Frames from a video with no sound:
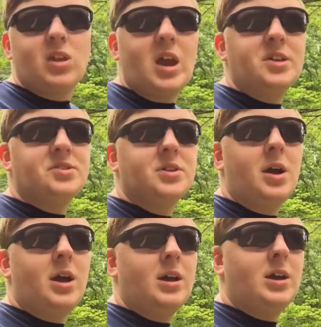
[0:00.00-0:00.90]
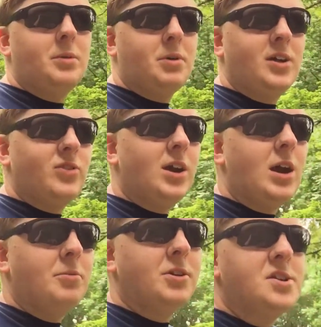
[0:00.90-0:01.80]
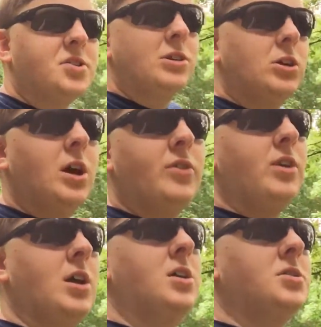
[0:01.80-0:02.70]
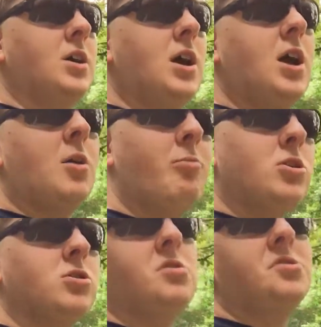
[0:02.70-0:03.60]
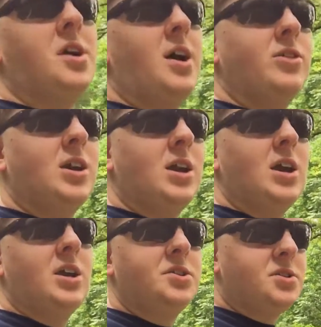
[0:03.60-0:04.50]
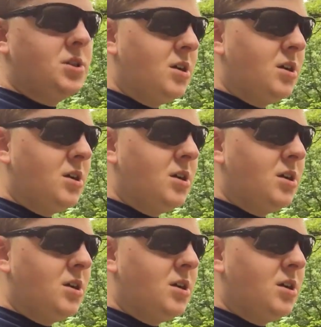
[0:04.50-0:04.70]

It's, but at the end, I mean, it's literally at the end. It's like, hey, commercials, and then it's,